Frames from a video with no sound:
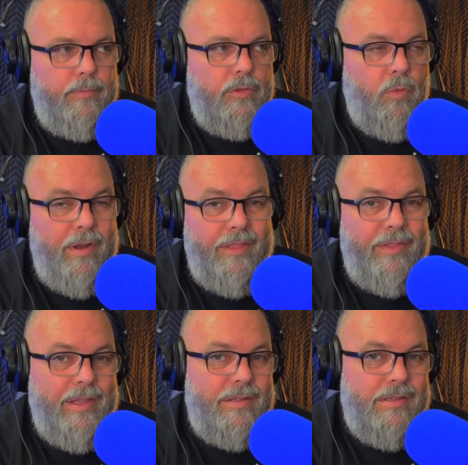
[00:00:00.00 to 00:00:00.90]
to what it
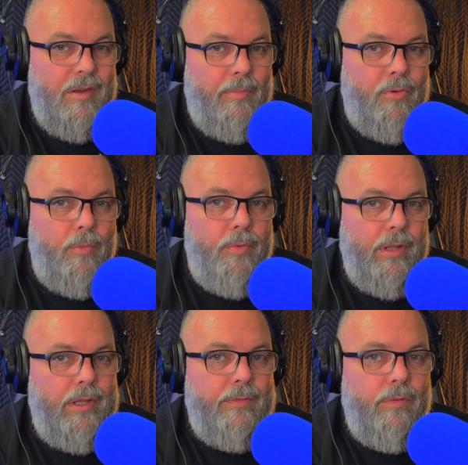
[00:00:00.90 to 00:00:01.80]
thinks is an
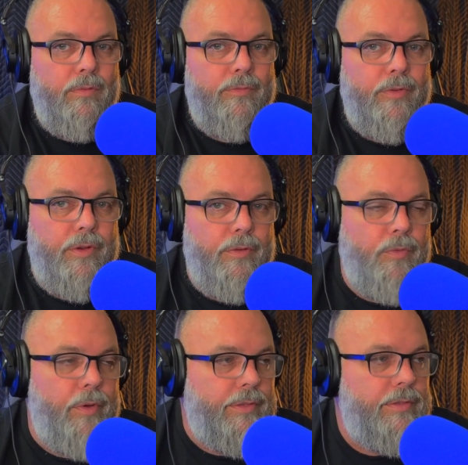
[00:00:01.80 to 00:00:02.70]
appropriate level for your
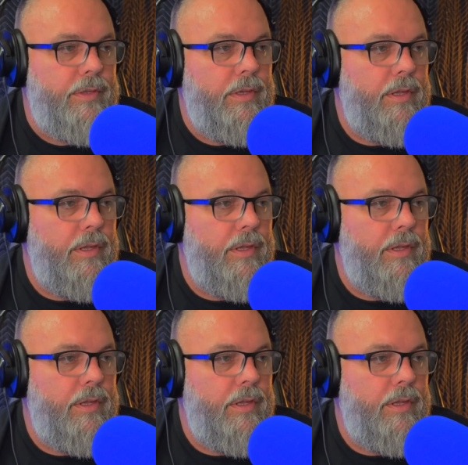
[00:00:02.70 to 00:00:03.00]
voice.